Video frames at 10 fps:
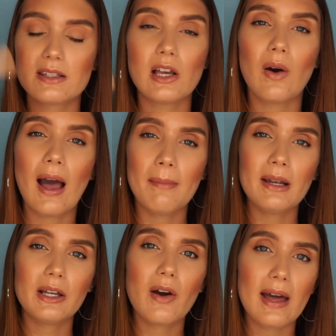So I'm
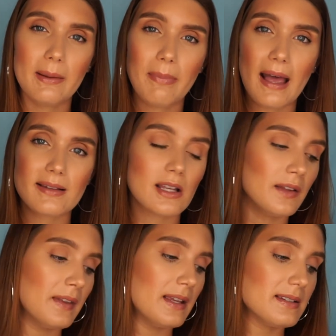going to go ahead and pass
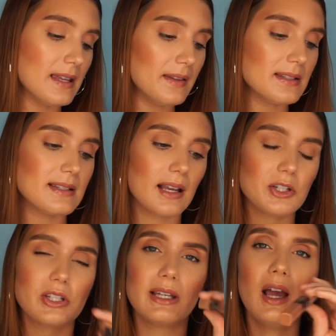on this, and this is
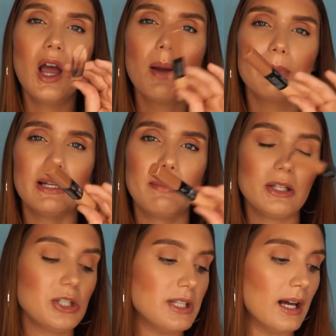actually pretty
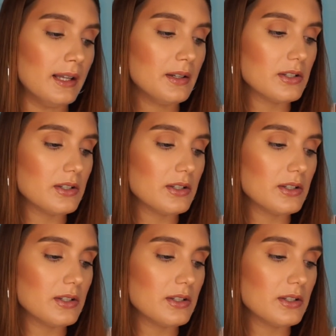much done.